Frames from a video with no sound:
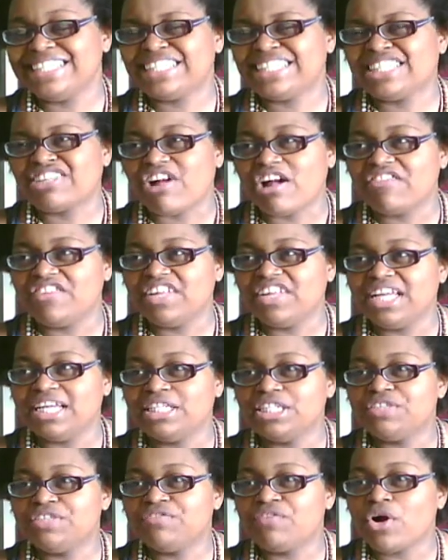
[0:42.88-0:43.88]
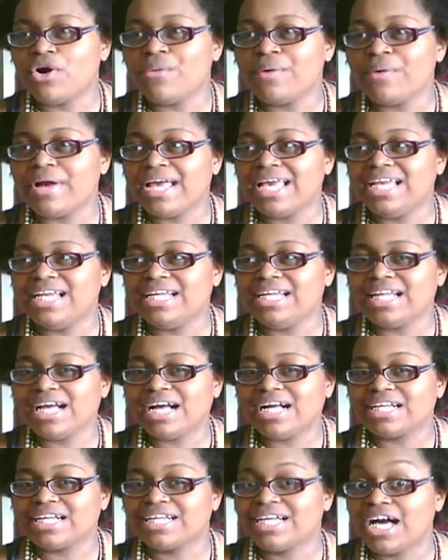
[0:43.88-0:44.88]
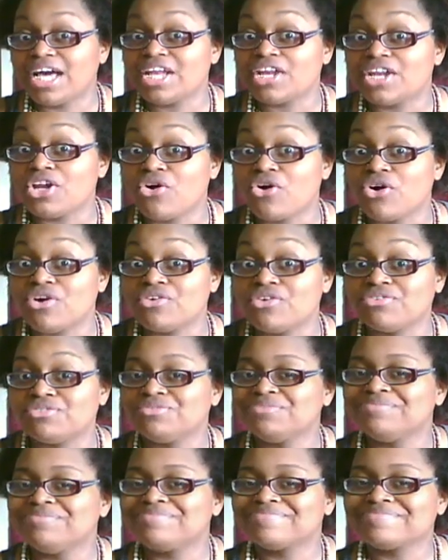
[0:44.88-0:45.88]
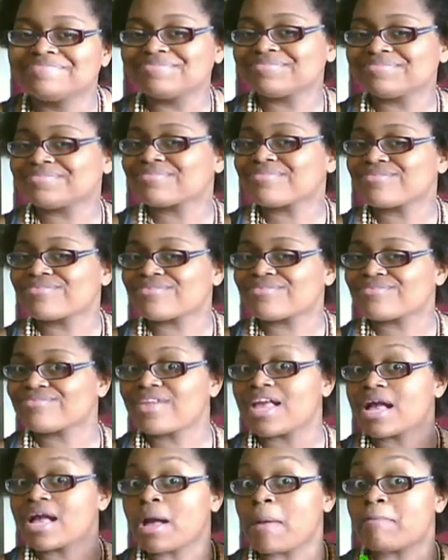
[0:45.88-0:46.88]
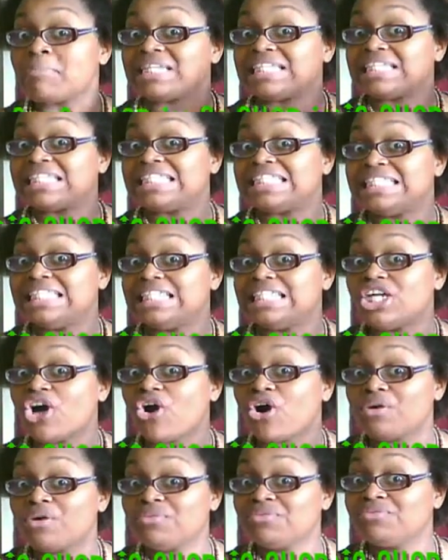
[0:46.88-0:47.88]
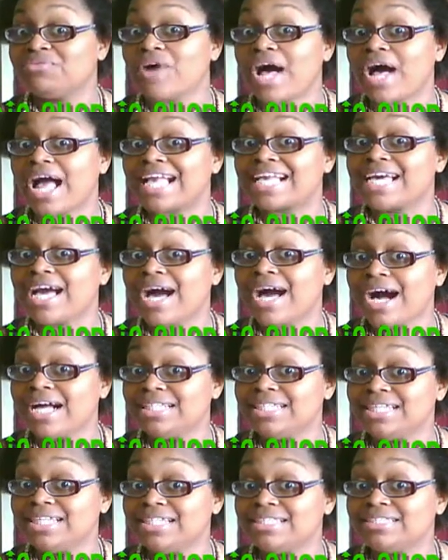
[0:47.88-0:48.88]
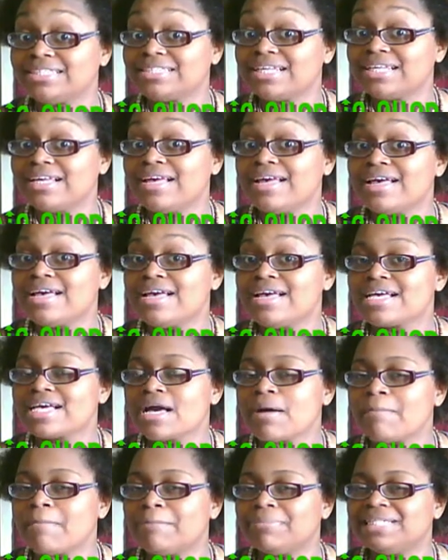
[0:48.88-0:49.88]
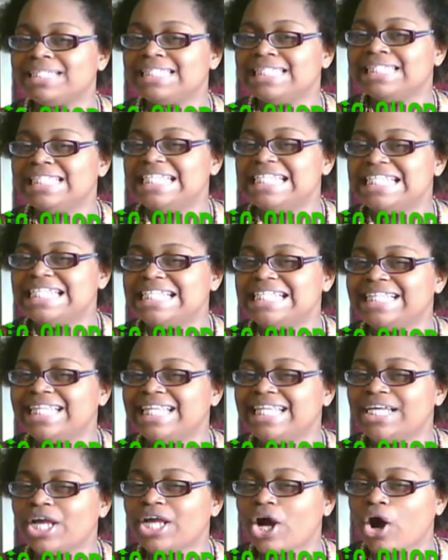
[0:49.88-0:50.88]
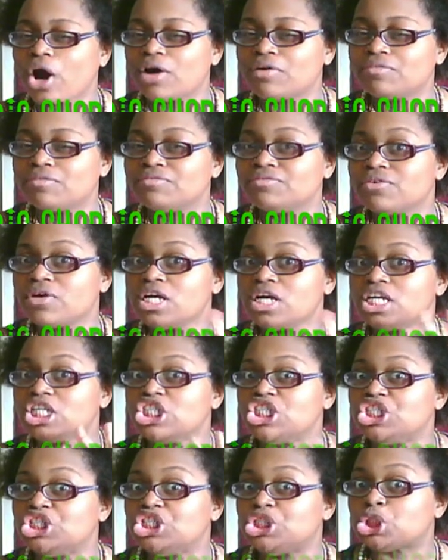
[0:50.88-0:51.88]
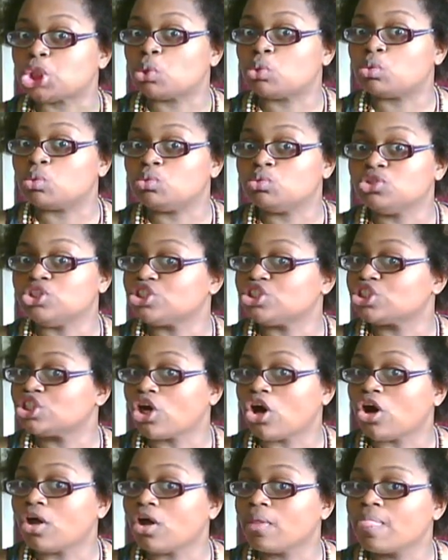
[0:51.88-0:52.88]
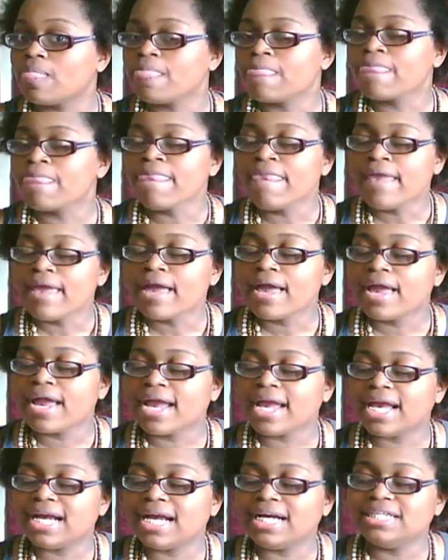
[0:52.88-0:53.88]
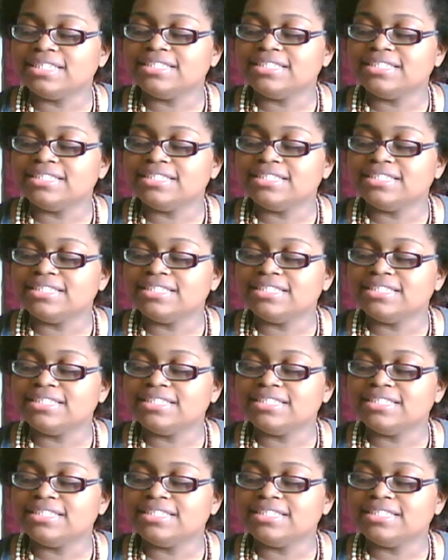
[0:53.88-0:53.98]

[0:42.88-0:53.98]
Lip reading: So around the end of '08, I cut it off. Completely off. I cut it completely off. Sure, just gone. And